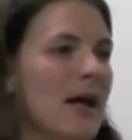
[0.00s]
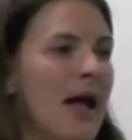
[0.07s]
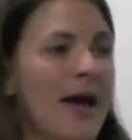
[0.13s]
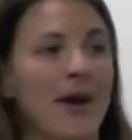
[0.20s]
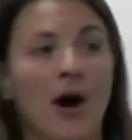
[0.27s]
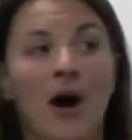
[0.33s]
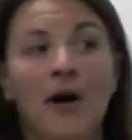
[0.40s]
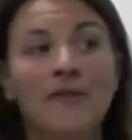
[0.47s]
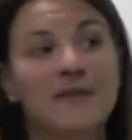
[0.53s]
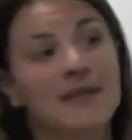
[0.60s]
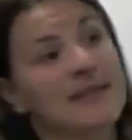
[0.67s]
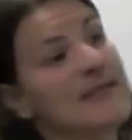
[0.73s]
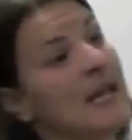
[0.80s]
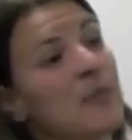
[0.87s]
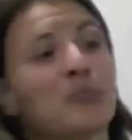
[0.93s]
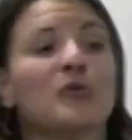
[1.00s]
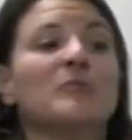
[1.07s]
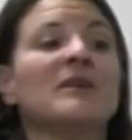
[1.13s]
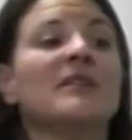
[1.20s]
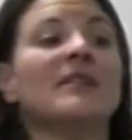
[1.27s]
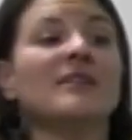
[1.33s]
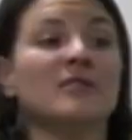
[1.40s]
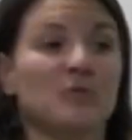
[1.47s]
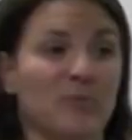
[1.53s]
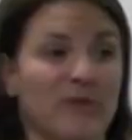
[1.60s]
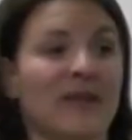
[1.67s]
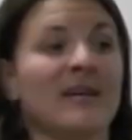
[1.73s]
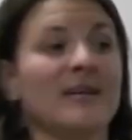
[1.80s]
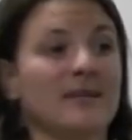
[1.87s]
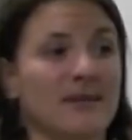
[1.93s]
and offer to take Prometheus'
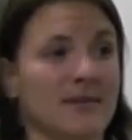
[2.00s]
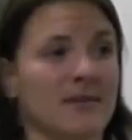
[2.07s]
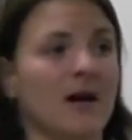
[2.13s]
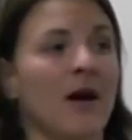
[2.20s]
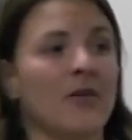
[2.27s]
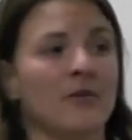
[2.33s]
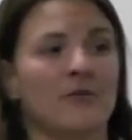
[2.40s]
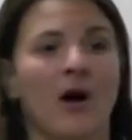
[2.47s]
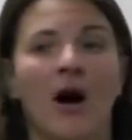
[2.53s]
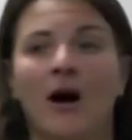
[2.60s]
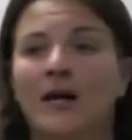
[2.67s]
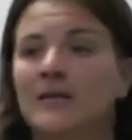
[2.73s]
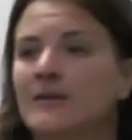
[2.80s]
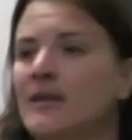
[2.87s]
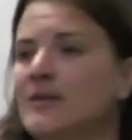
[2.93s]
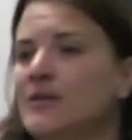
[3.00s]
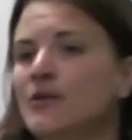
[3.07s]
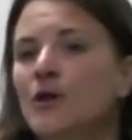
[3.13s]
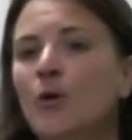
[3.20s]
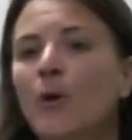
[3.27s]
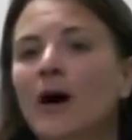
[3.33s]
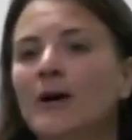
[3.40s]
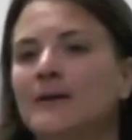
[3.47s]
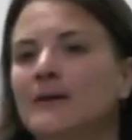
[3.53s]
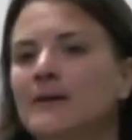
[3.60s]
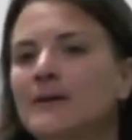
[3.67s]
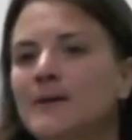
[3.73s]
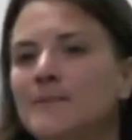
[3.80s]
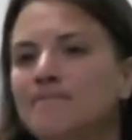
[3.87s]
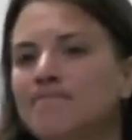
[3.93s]
place on the rock and says, you know what?
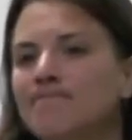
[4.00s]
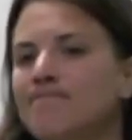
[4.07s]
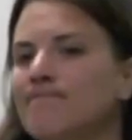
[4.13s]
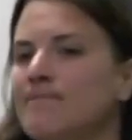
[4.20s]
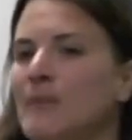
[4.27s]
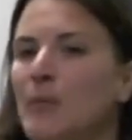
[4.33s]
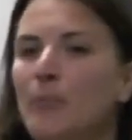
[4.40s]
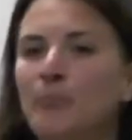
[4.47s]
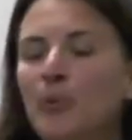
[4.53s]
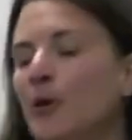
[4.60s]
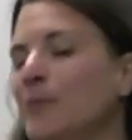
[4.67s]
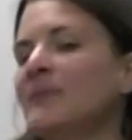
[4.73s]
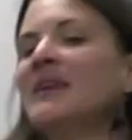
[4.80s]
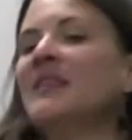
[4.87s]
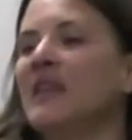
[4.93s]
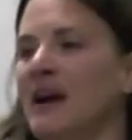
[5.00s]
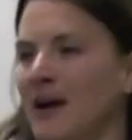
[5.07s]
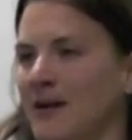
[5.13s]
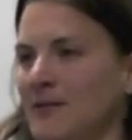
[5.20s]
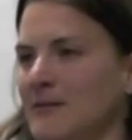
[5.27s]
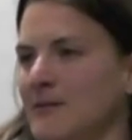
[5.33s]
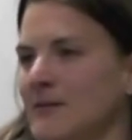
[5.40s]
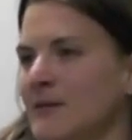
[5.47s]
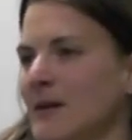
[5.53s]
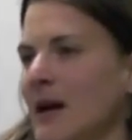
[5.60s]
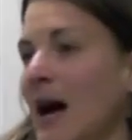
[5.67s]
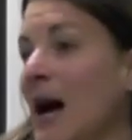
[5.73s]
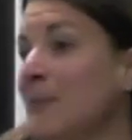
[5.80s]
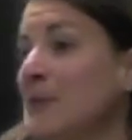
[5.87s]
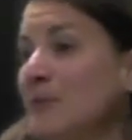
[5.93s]
Put me there.
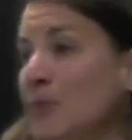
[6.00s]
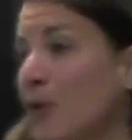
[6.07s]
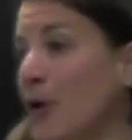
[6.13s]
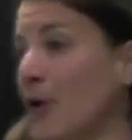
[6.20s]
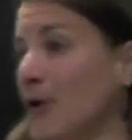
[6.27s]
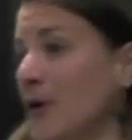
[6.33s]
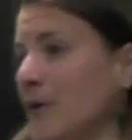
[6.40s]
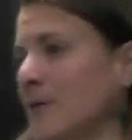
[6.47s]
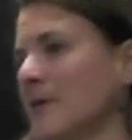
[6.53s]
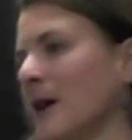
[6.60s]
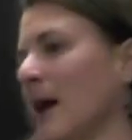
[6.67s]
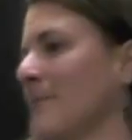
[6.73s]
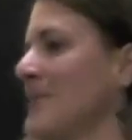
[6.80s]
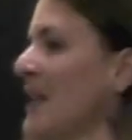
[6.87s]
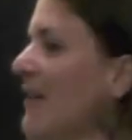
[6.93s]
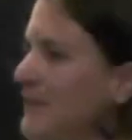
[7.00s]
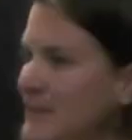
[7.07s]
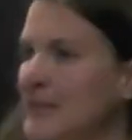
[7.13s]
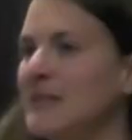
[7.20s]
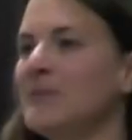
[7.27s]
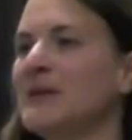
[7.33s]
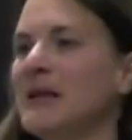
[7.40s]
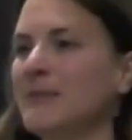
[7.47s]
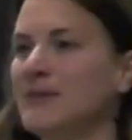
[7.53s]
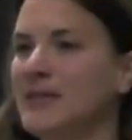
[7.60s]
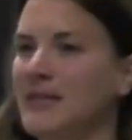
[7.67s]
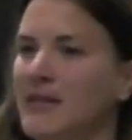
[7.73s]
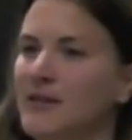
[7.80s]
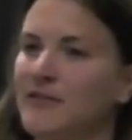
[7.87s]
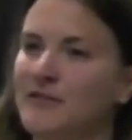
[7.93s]
I'm immortal. I'm never going to be able to
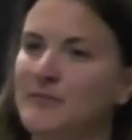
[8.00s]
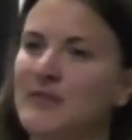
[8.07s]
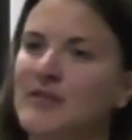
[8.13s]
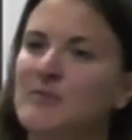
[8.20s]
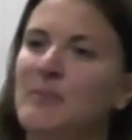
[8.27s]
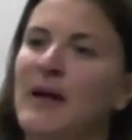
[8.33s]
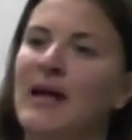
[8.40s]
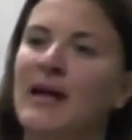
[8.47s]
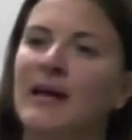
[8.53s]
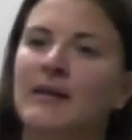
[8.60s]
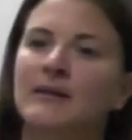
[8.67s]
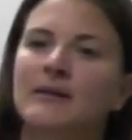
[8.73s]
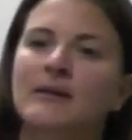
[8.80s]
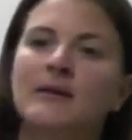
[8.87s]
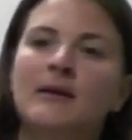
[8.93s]
heal from this pain.